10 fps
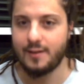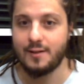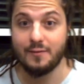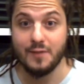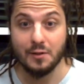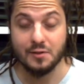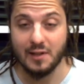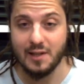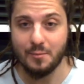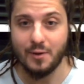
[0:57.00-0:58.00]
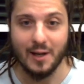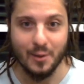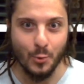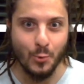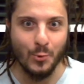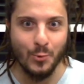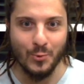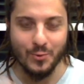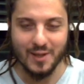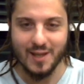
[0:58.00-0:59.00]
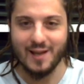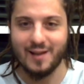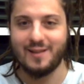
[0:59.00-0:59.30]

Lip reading: Venus in Libra. Ooh, yeah.